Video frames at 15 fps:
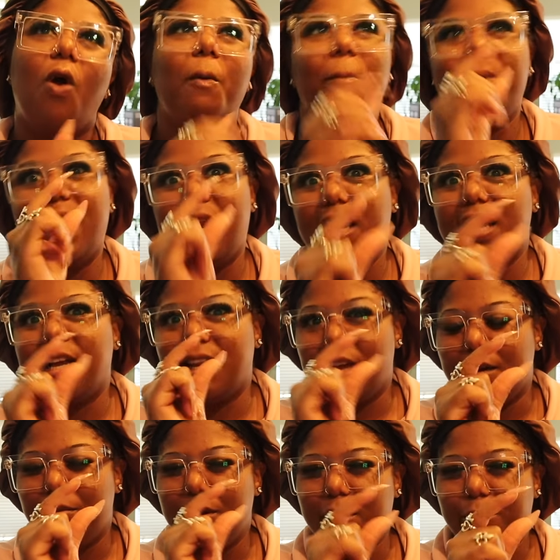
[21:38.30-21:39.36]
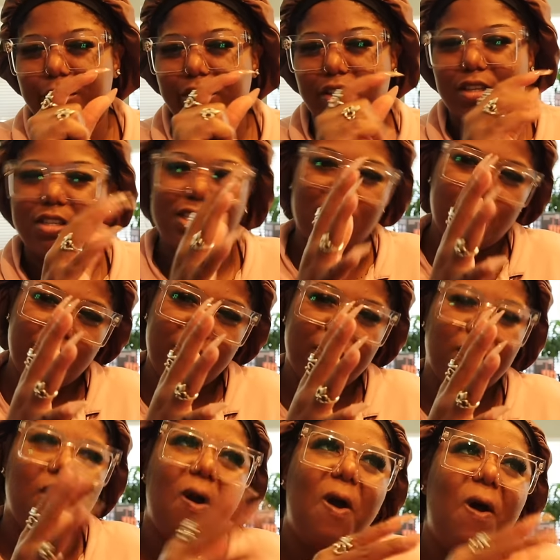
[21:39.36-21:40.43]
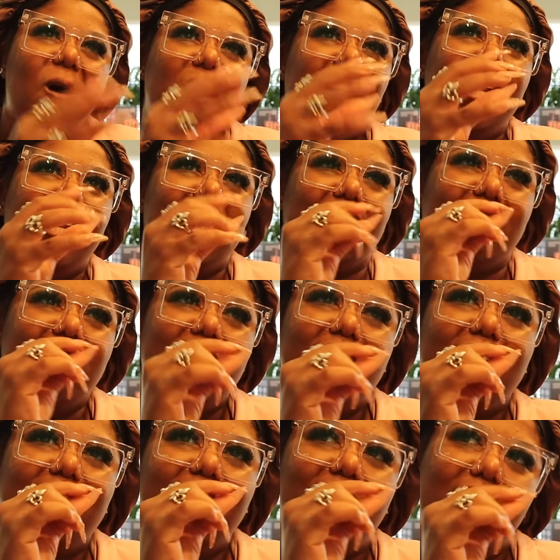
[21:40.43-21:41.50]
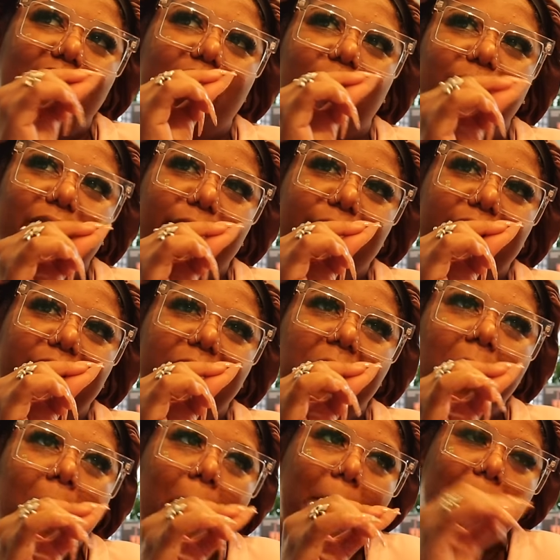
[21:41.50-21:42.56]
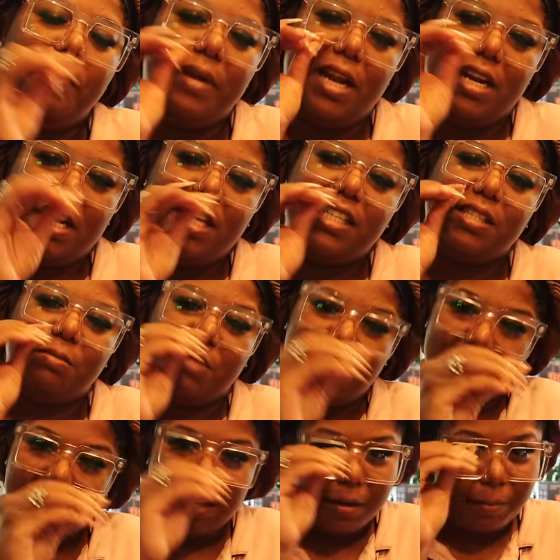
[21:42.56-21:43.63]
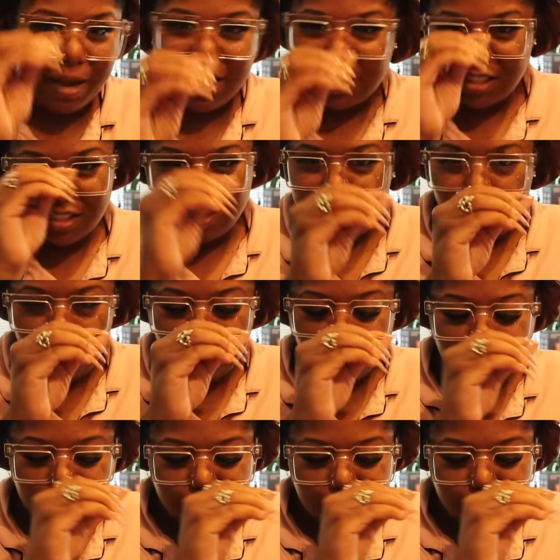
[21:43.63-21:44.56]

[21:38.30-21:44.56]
But I like a lot of peanut butter. Is that weird? I like a thick layer of peanut butter, but I need some jelly to balance it out.